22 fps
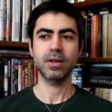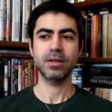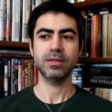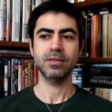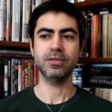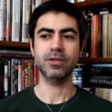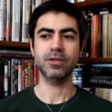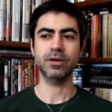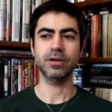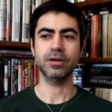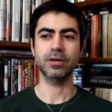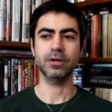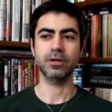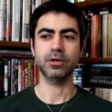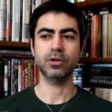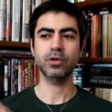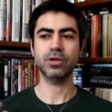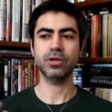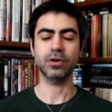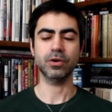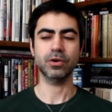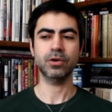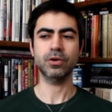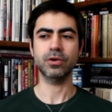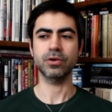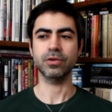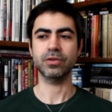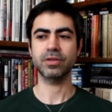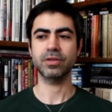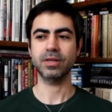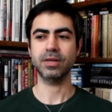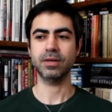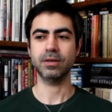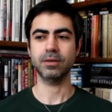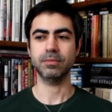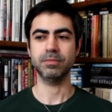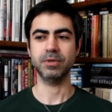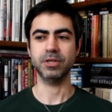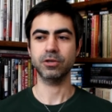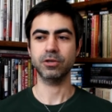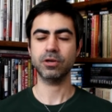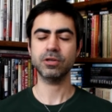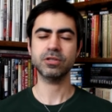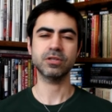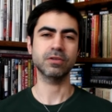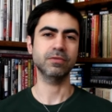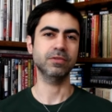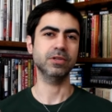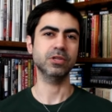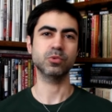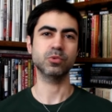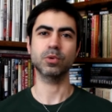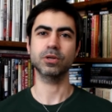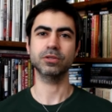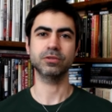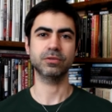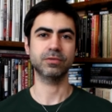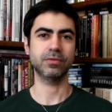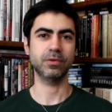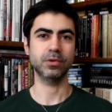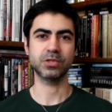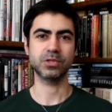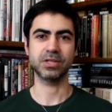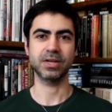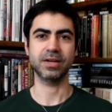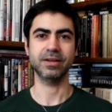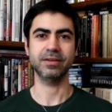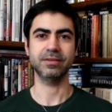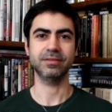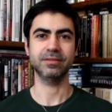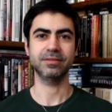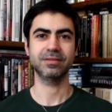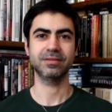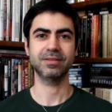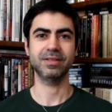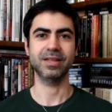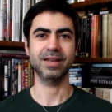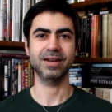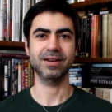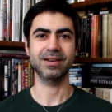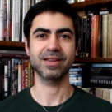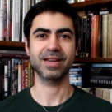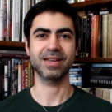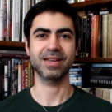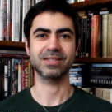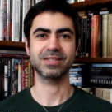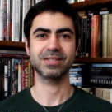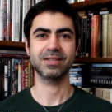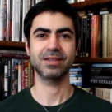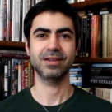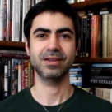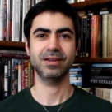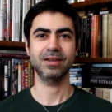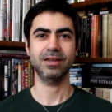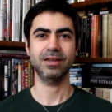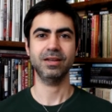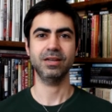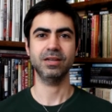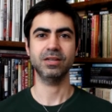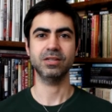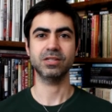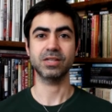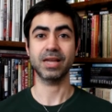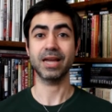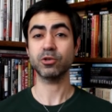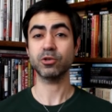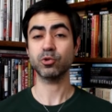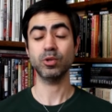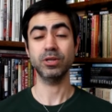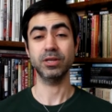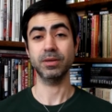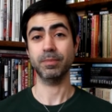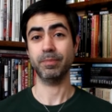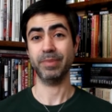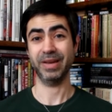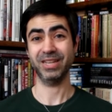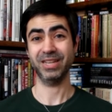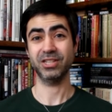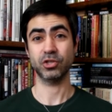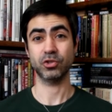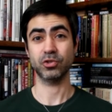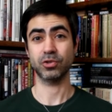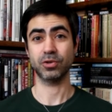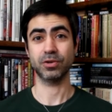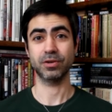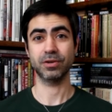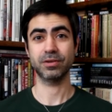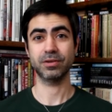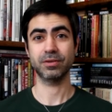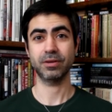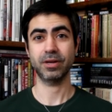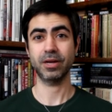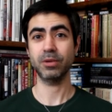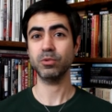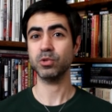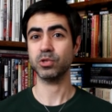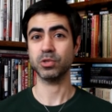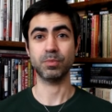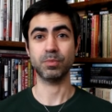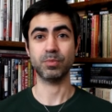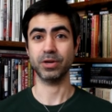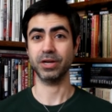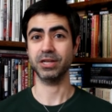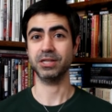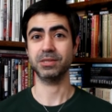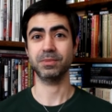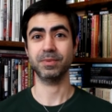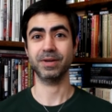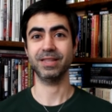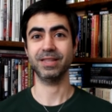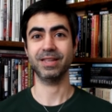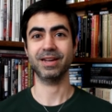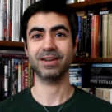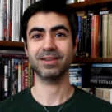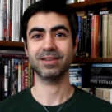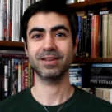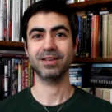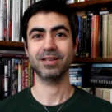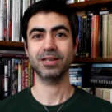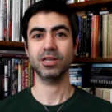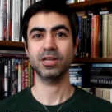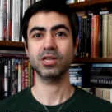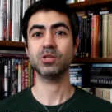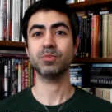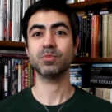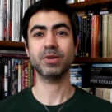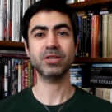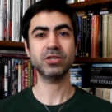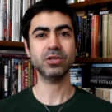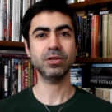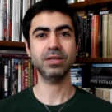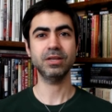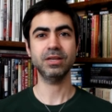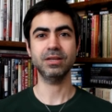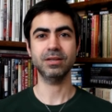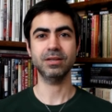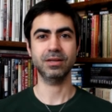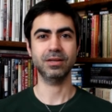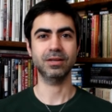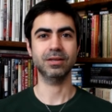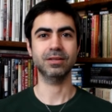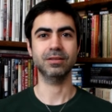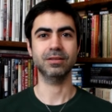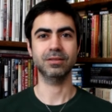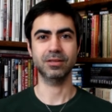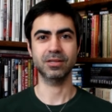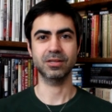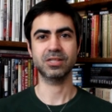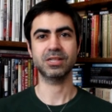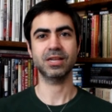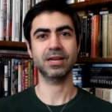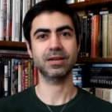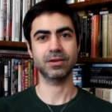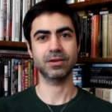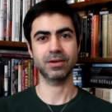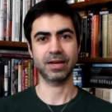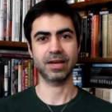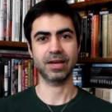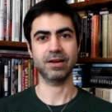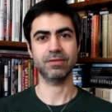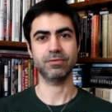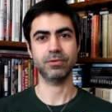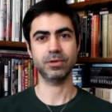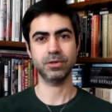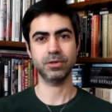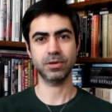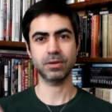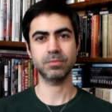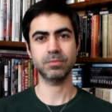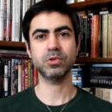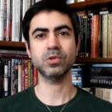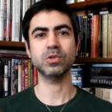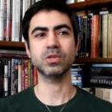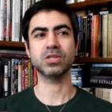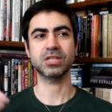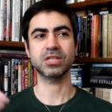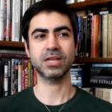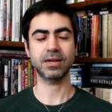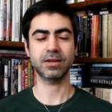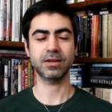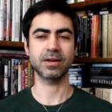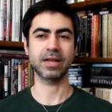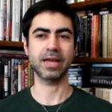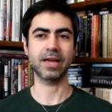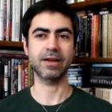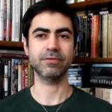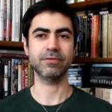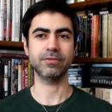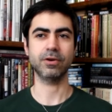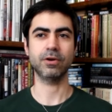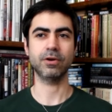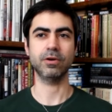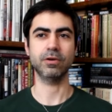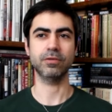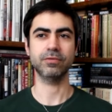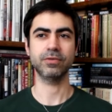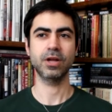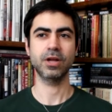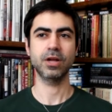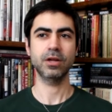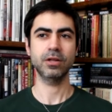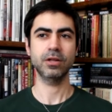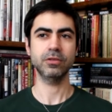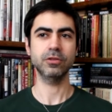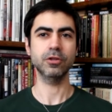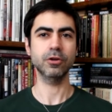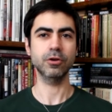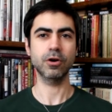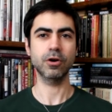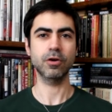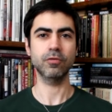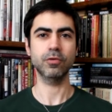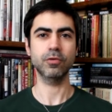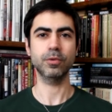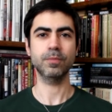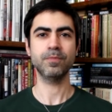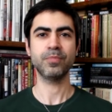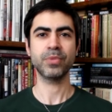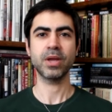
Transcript: the good earth uh, because of this wonderful style that it has is actually a page turner. I was surprised by that, especially in the second half, when you come to the second half of the novel,